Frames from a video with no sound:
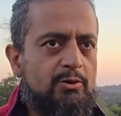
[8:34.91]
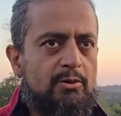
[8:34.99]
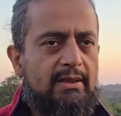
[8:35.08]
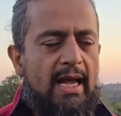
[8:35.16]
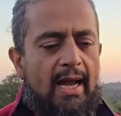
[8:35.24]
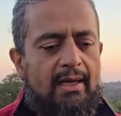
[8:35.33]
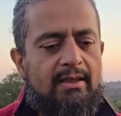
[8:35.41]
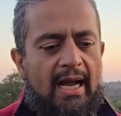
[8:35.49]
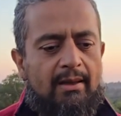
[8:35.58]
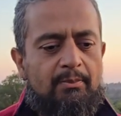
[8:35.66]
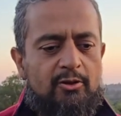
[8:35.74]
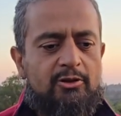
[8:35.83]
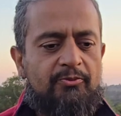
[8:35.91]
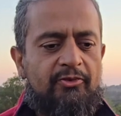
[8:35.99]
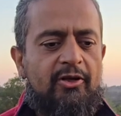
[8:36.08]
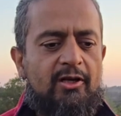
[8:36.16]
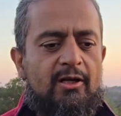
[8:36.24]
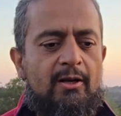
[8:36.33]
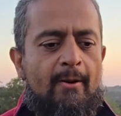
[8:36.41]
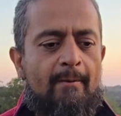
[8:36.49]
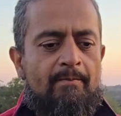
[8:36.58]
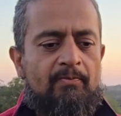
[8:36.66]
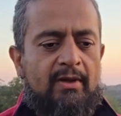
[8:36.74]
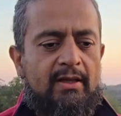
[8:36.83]
So that atmosphere
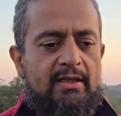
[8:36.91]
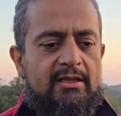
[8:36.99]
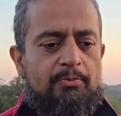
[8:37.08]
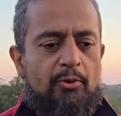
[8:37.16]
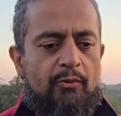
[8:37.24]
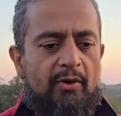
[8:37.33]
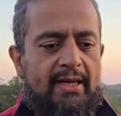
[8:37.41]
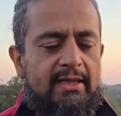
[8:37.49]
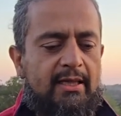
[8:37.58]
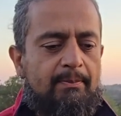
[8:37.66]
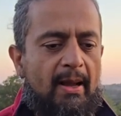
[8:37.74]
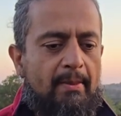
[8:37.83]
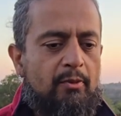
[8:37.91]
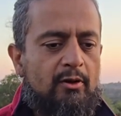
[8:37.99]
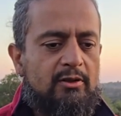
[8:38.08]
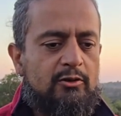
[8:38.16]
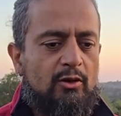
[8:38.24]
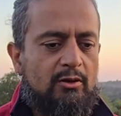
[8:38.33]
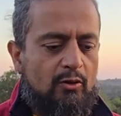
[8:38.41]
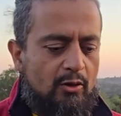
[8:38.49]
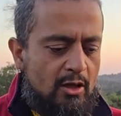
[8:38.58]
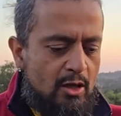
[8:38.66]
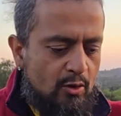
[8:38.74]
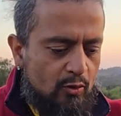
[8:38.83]
is provided by Bodhisattva,